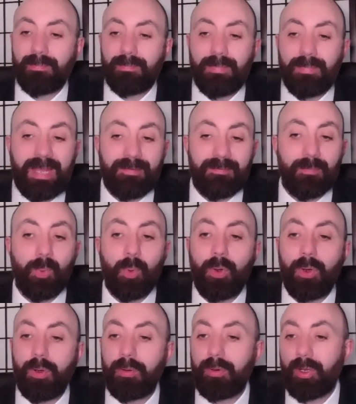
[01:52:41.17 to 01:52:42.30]
have
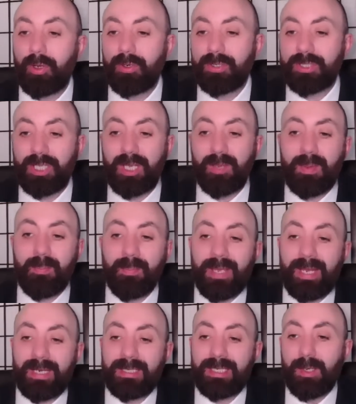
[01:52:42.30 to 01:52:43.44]
more long-term
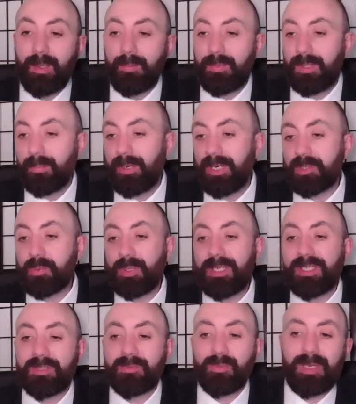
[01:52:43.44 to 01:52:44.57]
impact. In the British one, it
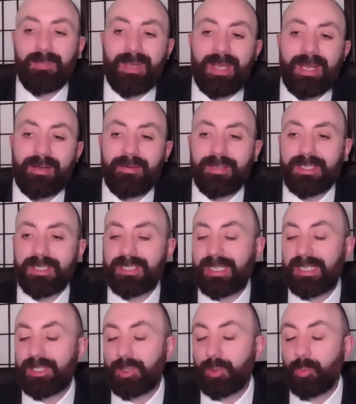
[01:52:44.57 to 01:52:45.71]
doesn't really matter at this
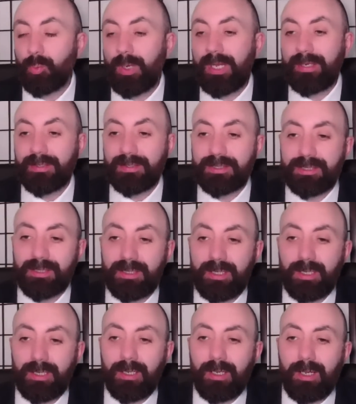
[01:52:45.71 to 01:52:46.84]
stage who wins
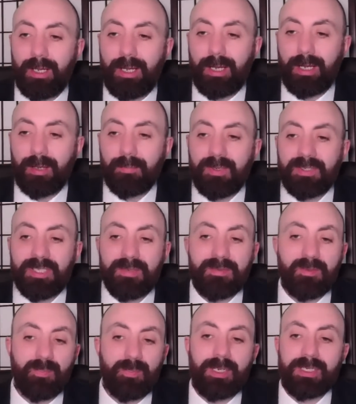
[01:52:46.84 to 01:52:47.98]
in terms
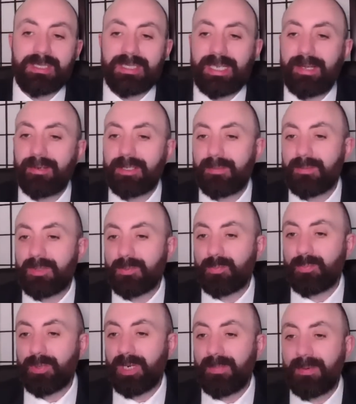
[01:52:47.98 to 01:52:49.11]
of policy outcomes. It's
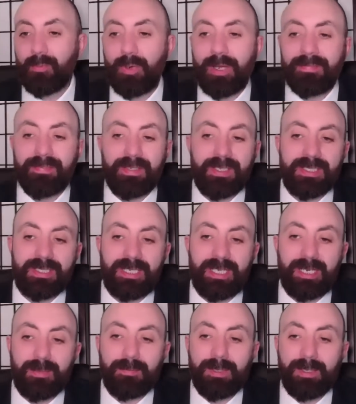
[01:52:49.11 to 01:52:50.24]
going to be roughly the
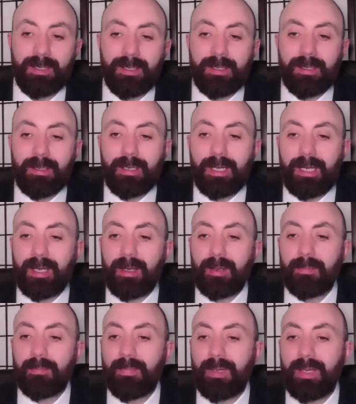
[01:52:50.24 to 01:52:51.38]
same. I
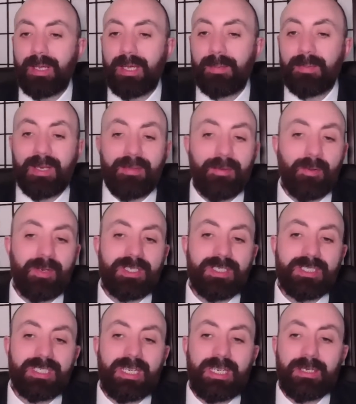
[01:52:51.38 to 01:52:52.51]
mean, I've only
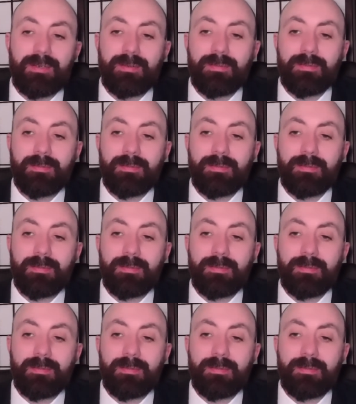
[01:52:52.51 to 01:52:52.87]
seen